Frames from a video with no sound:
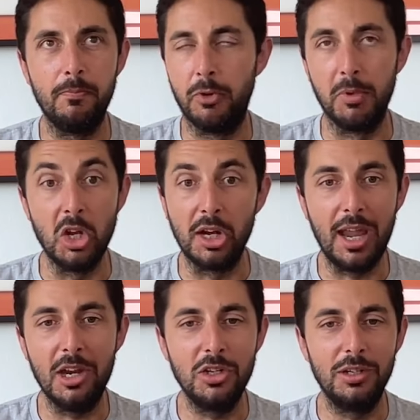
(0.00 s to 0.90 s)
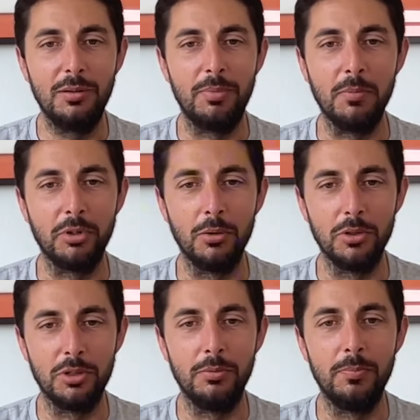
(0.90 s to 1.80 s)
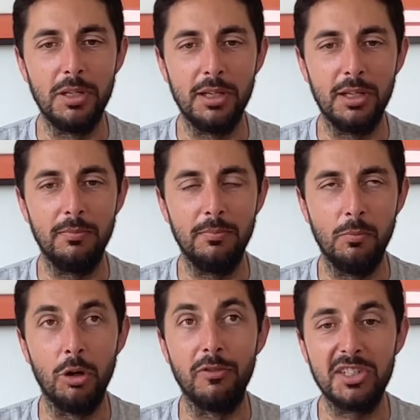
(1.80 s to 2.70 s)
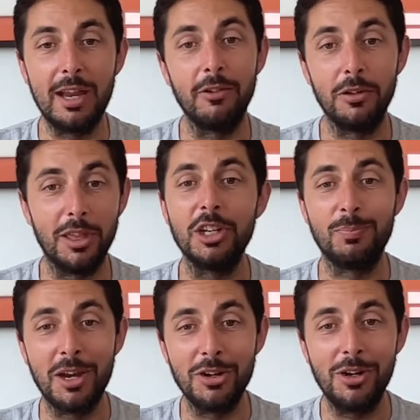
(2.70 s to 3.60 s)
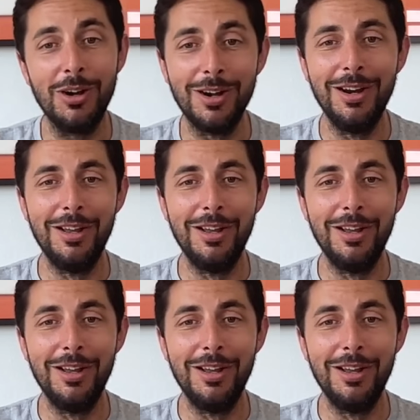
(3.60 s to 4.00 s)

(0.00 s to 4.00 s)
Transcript: from a young age, been prone to be a more of a saver than a spender.